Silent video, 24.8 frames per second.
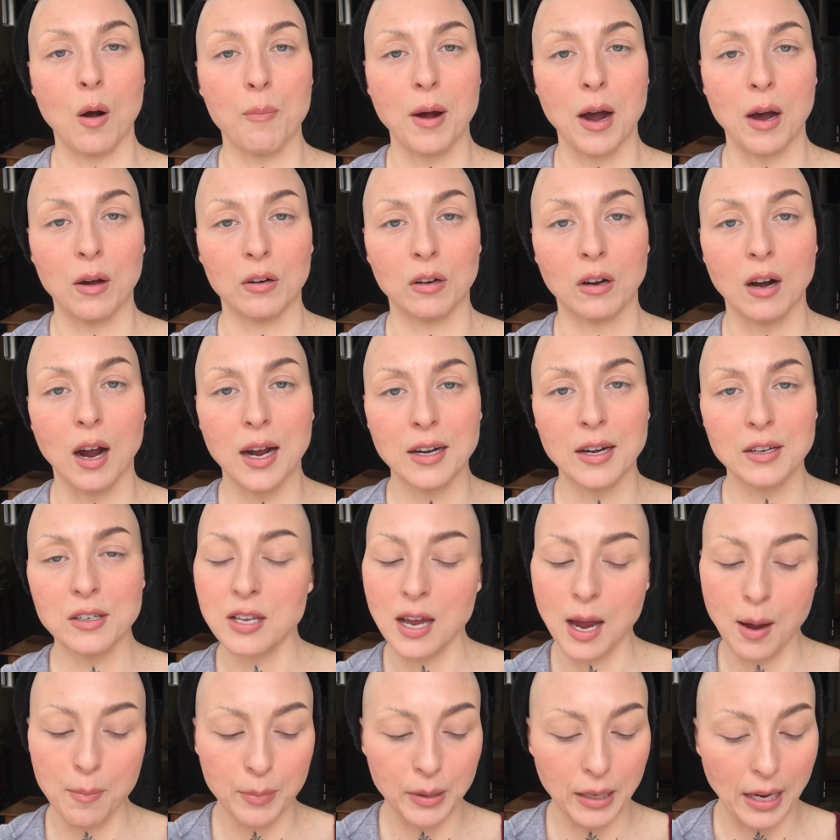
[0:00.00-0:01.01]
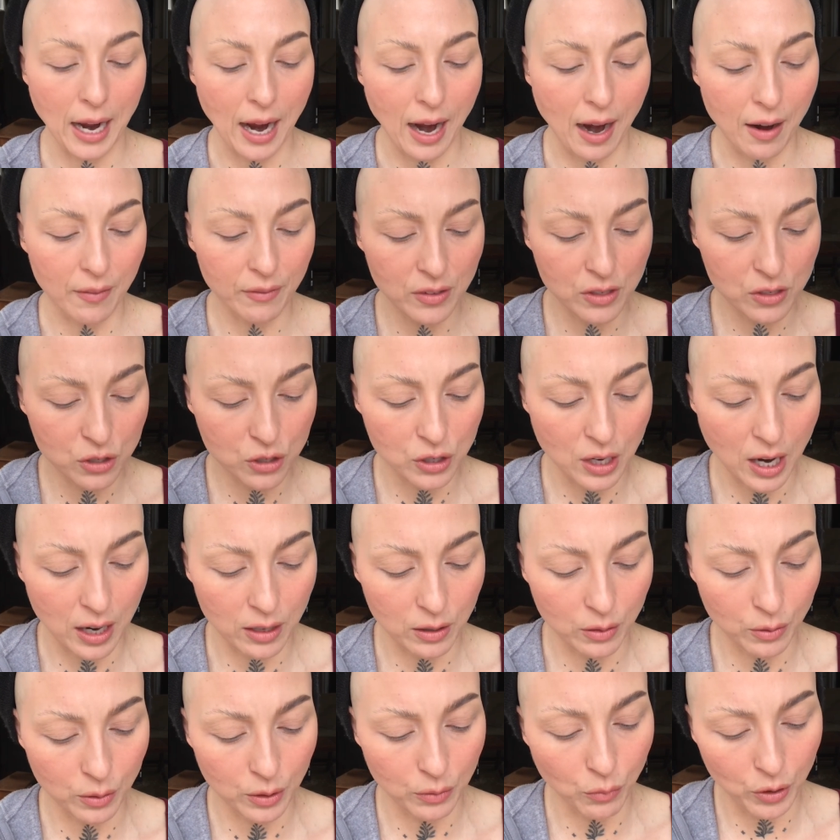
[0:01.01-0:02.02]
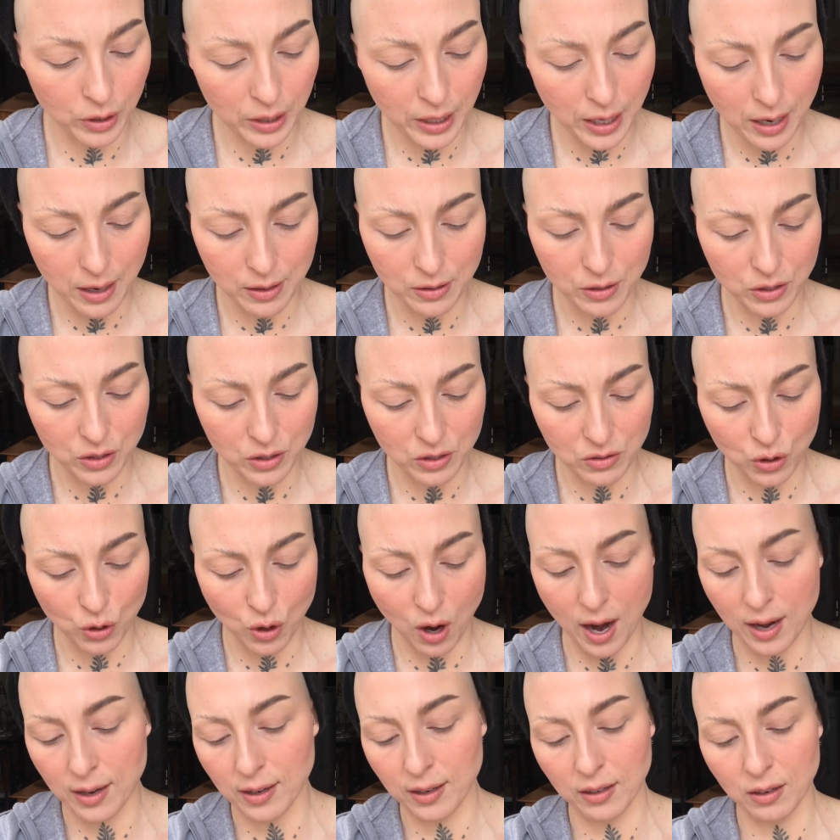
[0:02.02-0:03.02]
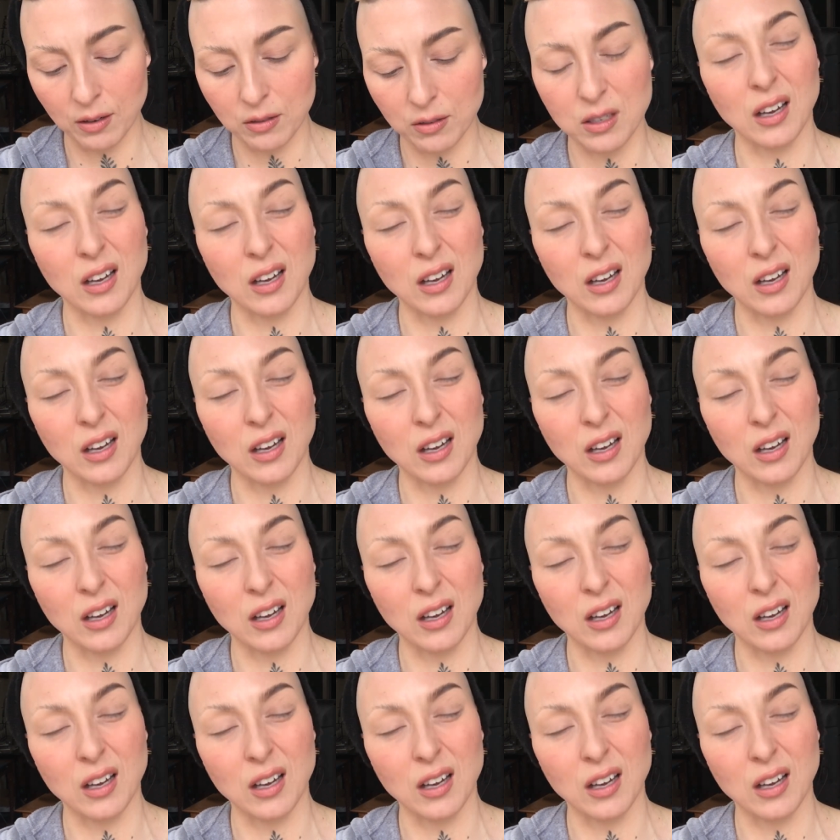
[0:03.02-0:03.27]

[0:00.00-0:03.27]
powder. I just happen to have this shadow, and one day I just tried it and I was